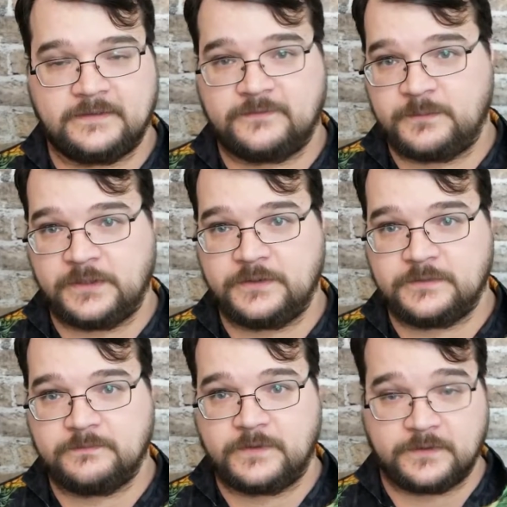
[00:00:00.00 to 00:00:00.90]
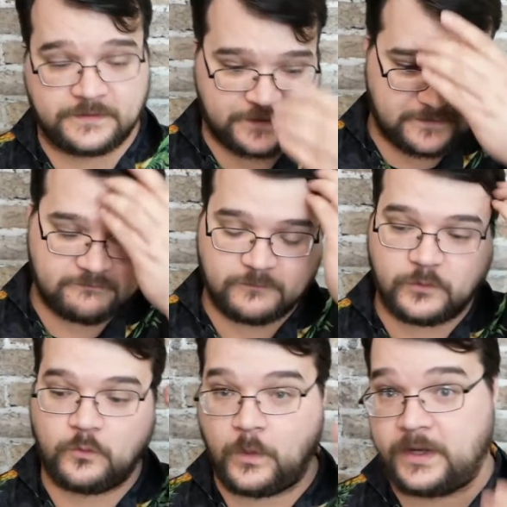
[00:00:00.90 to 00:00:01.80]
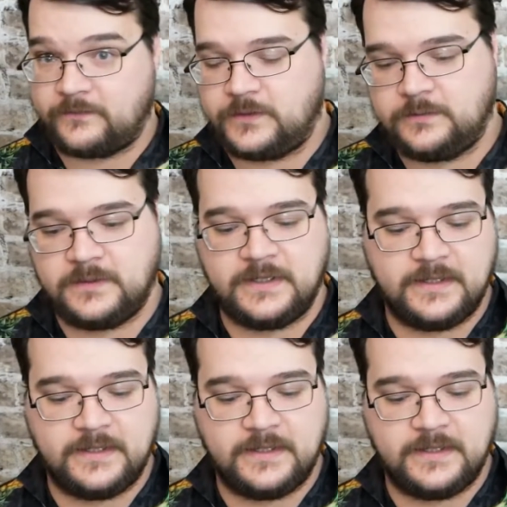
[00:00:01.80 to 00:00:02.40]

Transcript: familiar. There's quite a few,